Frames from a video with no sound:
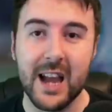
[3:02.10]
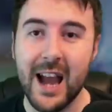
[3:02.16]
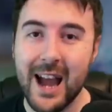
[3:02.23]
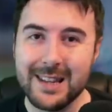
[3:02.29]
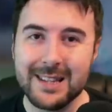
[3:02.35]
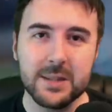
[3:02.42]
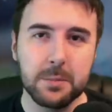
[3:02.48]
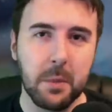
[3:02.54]

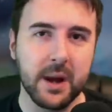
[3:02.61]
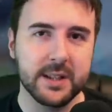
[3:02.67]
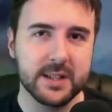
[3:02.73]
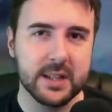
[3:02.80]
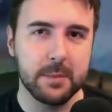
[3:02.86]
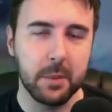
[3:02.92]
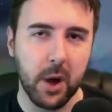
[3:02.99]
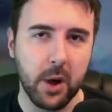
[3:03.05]
and
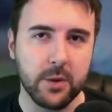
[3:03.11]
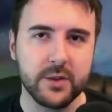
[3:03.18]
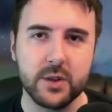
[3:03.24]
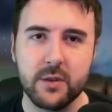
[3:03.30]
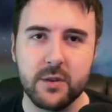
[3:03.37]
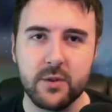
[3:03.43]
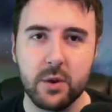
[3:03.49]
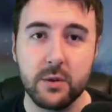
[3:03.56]
Mighty Blow. So
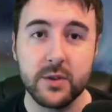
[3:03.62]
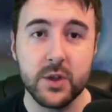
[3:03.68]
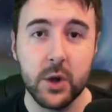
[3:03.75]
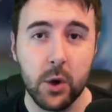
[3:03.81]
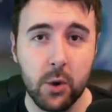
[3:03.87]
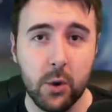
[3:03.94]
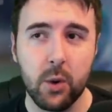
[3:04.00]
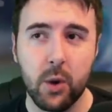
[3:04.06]
you've got
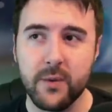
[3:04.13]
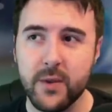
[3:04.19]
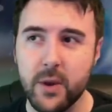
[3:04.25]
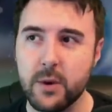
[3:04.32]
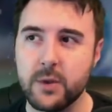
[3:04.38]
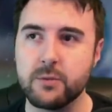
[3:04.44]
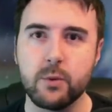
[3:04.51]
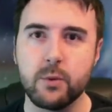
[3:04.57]
two of
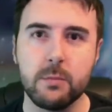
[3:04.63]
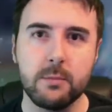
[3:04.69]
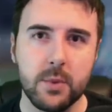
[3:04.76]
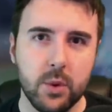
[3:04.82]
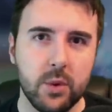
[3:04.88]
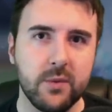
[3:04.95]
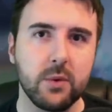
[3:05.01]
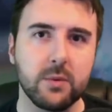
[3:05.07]
those
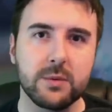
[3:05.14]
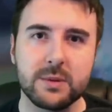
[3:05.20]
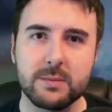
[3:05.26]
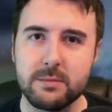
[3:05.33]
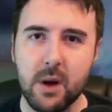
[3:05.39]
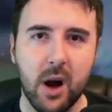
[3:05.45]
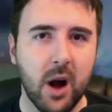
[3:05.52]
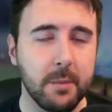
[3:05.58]
removal
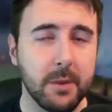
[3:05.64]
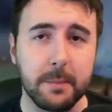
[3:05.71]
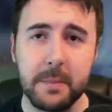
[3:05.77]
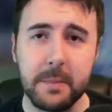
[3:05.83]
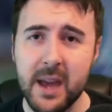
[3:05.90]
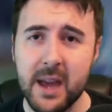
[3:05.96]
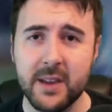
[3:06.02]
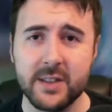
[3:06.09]
armor
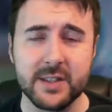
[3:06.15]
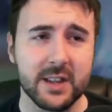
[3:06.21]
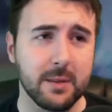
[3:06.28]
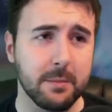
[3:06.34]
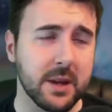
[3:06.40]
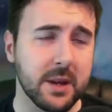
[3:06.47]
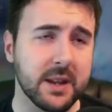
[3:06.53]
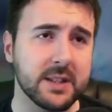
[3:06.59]
piercing
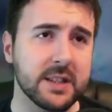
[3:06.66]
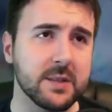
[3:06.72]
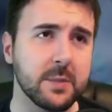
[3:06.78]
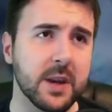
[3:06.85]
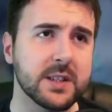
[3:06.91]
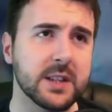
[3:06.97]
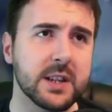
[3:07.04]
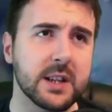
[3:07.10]
abilities
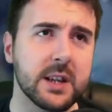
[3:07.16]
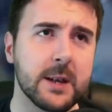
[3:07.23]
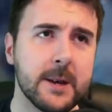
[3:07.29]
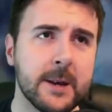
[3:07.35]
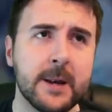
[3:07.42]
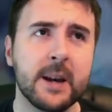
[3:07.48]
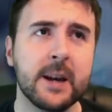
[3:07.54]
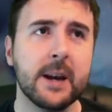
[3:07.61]
basically.
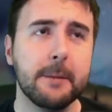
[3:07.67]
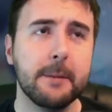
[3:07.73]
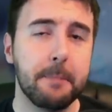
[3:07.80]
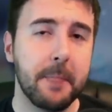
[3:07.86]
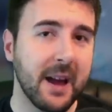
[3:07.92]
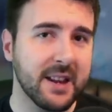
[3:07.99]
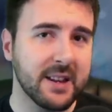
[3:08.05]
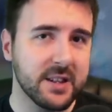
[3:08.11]

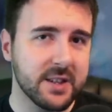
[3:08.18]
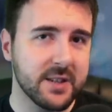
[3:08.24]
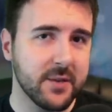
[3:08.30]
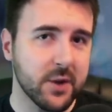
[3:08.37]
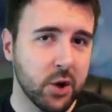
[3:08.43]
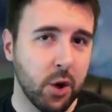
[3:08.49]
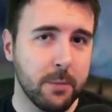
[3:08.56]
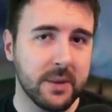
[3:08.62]
And he does have a
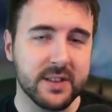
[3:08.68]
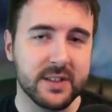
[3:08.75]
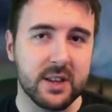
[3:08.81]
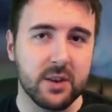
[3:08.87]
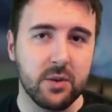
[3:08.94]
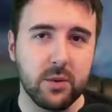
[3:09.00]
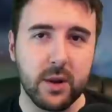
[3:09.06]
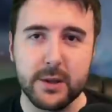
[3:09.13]
combat
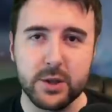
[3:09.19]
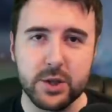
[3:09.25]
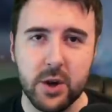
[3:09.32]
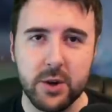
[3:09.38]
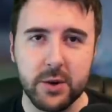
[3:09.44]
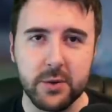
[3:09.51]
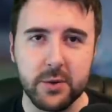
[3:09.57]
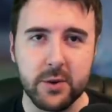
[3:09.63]
skill in
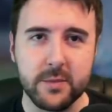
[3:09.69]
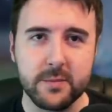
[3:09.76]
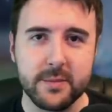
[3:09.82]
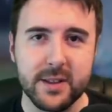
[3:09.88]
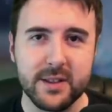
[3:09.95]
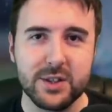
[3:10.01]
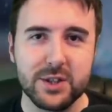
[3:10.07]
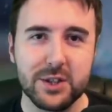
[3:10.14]
Juggernaut.
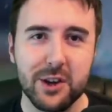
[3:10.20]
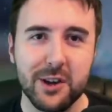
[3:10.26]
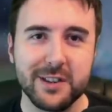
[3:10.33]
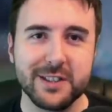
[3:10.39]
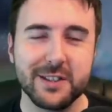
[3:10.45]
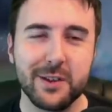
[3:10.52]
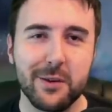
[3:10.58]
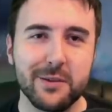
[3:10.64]
It's
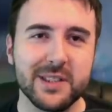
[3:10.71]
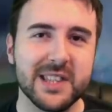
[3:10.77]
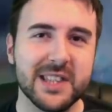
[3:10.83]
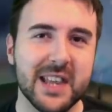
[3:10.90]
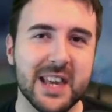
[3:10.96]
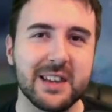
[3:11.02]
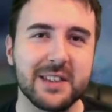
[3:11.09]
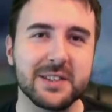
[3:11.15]
just those
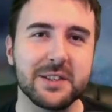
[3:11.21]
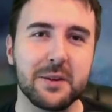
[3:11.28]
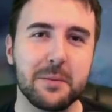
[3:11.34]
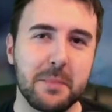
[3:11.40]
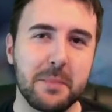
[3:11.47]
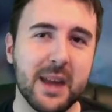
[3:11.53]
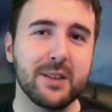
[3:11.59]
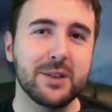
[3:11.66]
things that
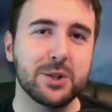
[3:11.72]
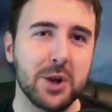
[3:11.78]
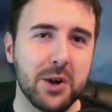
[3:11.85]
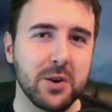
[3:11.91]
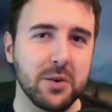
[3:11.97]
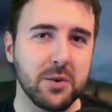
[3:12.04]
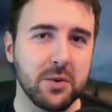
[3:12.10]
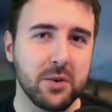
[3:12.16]
make
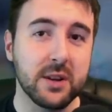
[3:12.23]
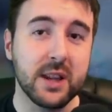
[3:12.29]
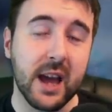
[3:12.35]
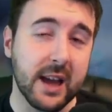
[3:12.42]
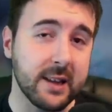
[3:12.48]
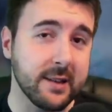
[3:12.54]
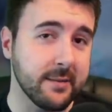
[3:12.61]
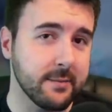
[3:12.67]
Juggernaut
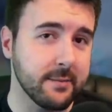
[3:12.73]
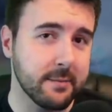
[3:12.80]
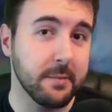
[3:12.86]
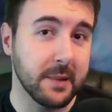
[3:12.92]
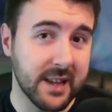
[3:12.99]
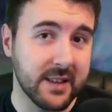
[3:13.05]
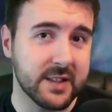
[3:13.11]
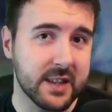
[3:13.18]
and
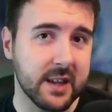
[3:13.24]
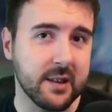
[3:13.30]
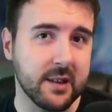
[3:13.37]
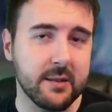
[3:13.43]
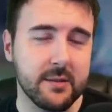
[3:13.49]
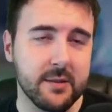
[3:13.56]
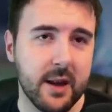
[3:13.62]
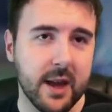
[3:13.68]

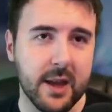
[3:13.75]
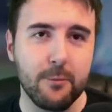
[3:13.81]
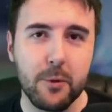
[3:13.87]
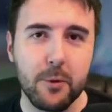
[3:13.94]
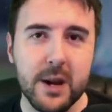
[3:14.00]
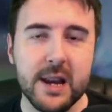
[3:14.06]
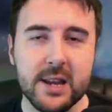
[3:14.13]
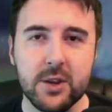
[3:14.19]
blitzing a
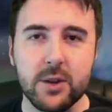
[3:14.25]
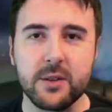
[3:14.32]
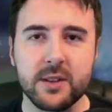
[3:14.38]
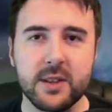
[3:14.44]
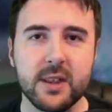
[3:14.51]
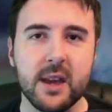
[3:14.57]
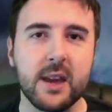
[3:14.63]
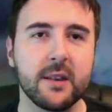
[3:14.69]
really good
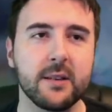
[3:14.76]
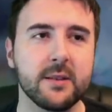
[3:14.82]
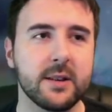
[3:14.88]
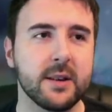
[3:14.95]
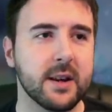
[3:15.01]
thing